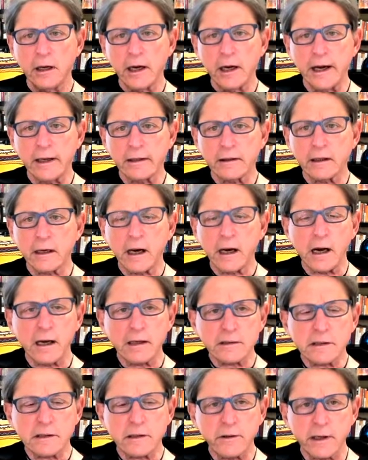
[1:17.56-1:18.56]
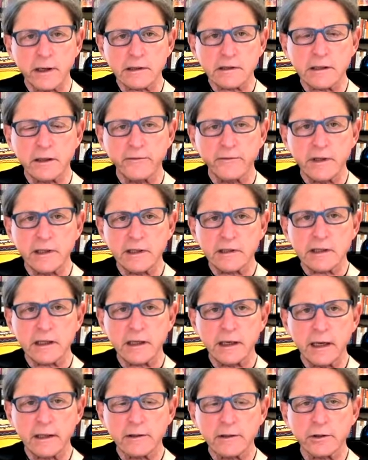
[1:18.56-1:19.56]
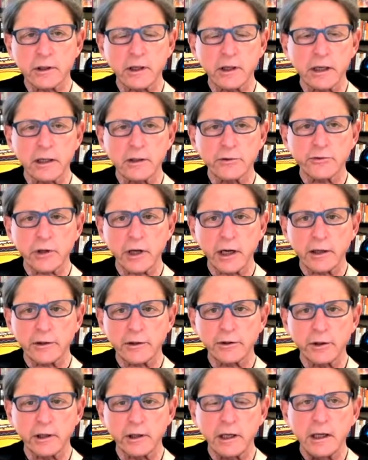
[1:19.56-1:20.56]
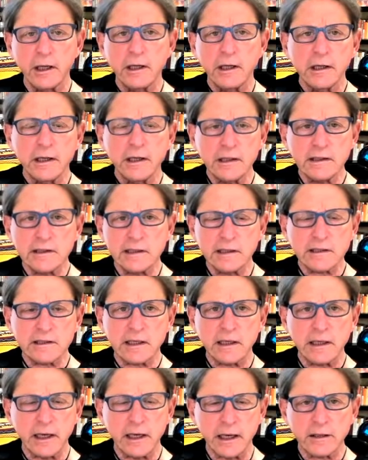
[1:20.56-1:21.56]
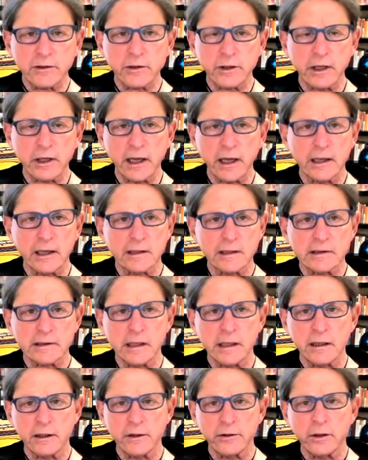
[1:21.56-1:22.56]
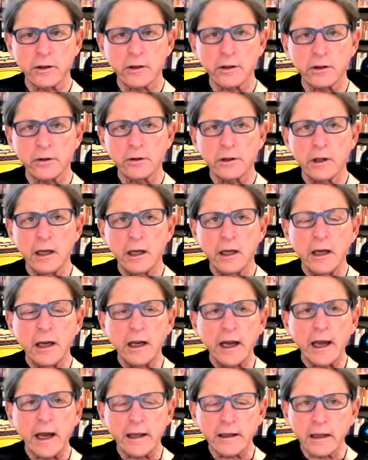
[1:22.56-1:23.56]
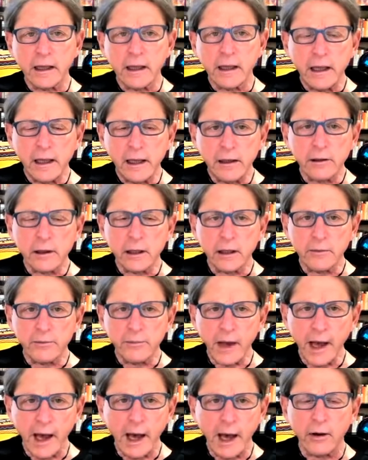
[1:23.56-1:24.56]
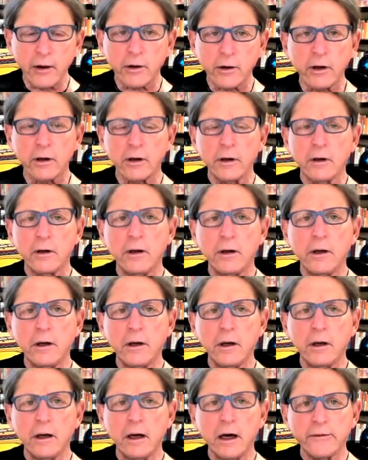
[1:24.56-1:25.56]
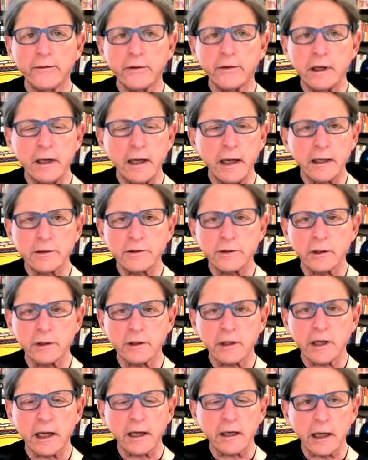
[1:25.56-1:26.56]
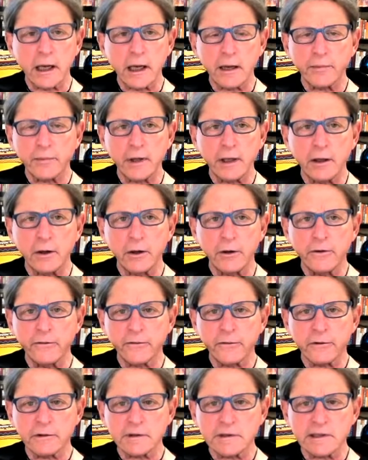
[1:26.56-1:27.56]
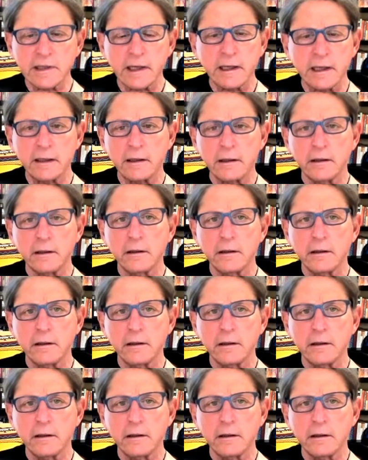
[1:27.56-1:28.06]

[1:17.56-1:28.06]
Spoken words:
And the consequence of disconnection in childhood is disconnection as an adult. And the healing power of connection cannot be overstated.